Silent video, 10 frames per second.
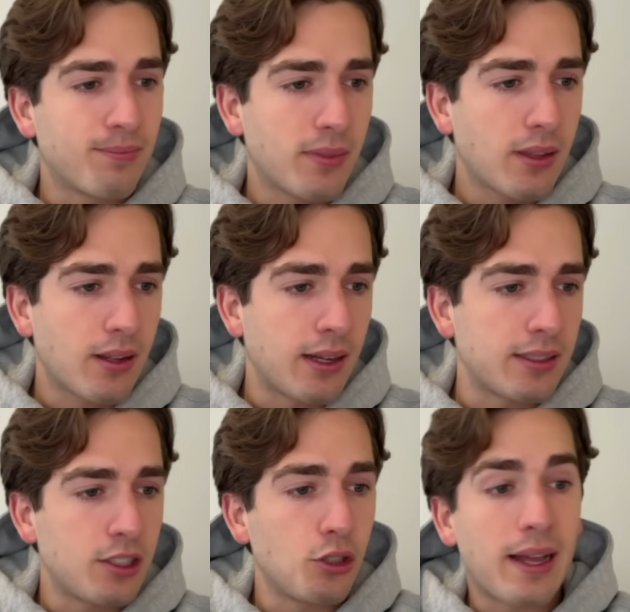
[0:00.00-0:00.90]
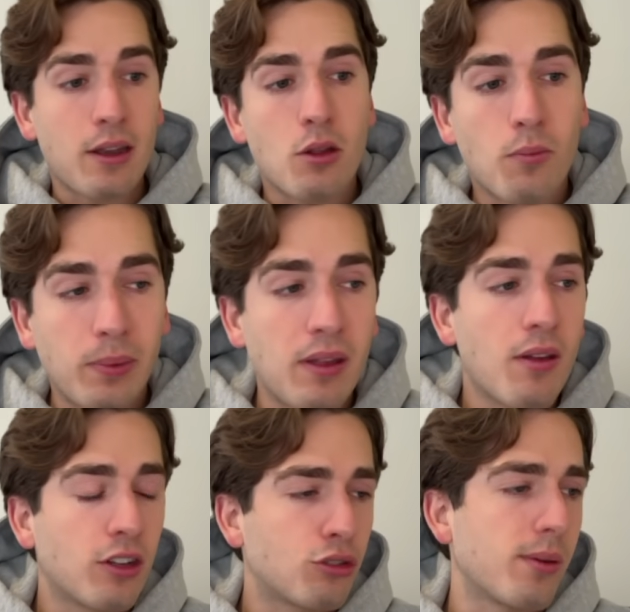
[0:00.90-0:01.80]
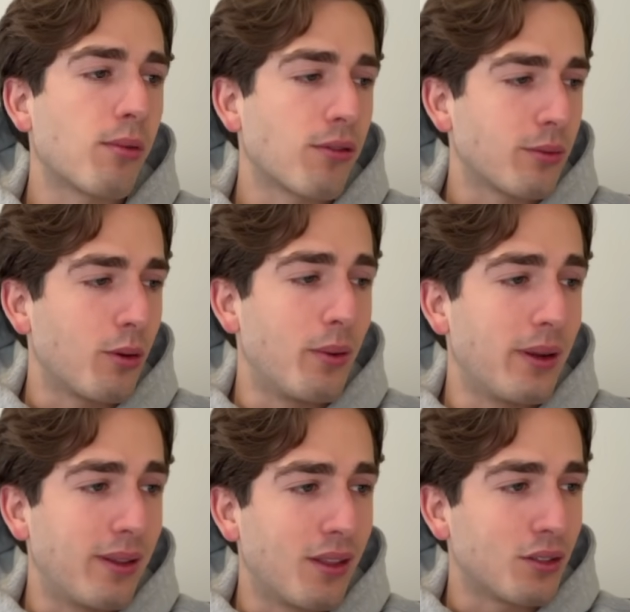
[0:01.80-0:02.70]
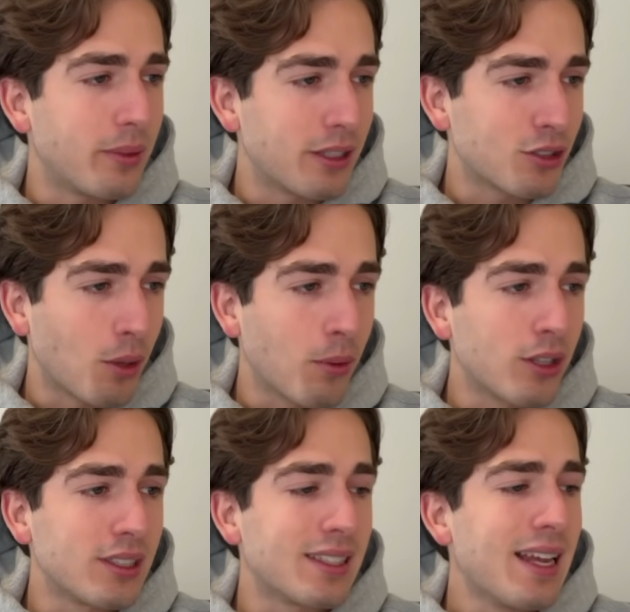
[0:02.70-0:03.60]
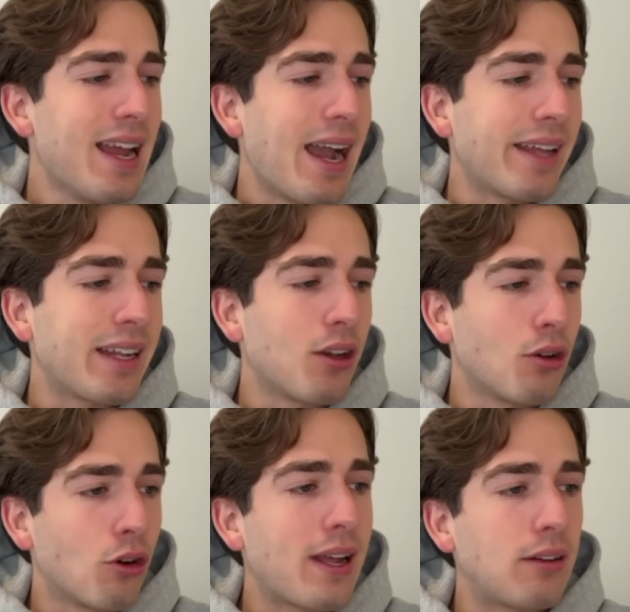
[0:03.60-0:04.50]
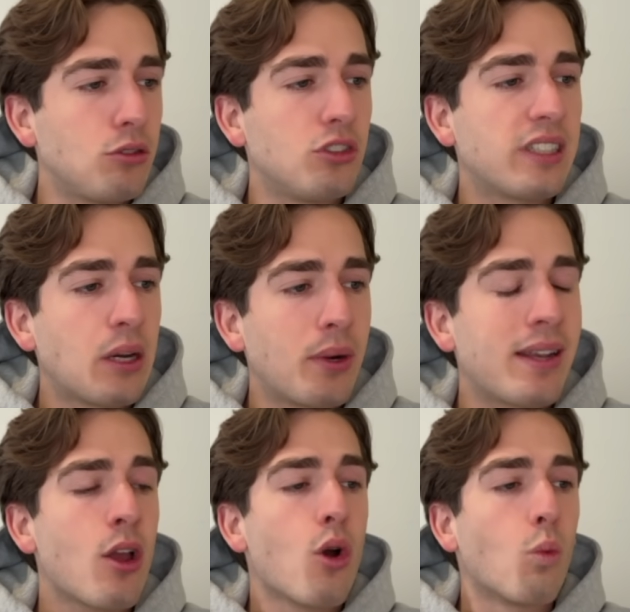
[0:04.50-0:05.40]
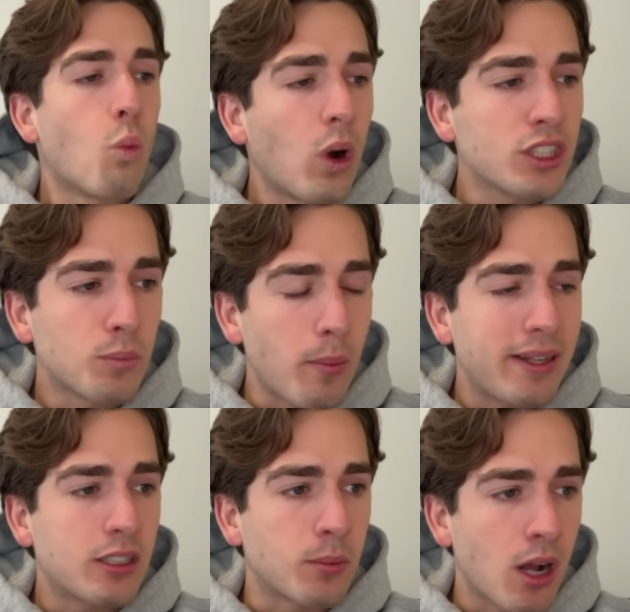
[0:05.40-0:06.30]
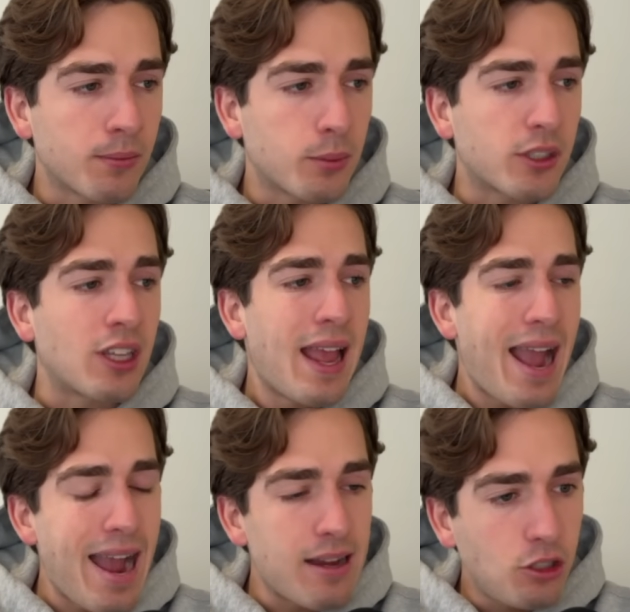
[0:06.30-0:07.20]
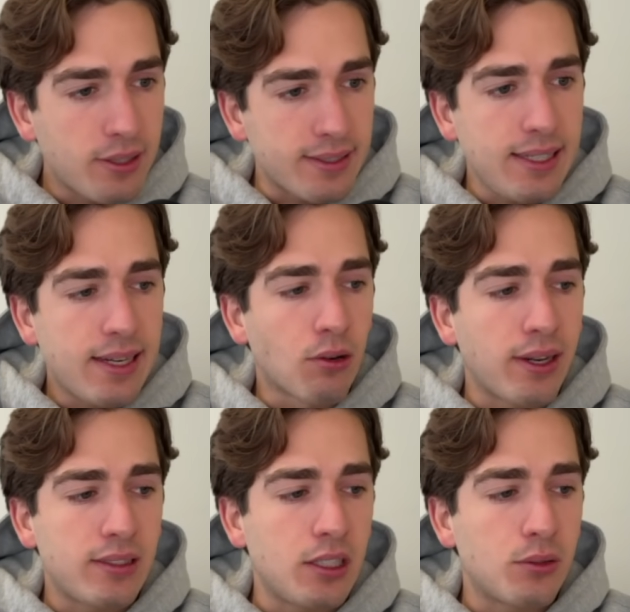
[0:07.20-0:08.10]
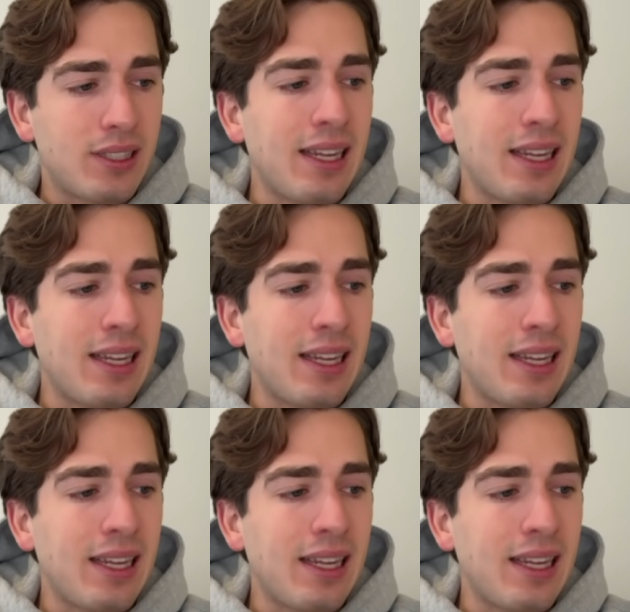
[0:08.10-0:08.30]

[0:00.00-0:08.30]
guys, you can be extremely profitable with those bigger stop losses and then learn how to scale in once momentum comes. Because as you can see here on NZUSD,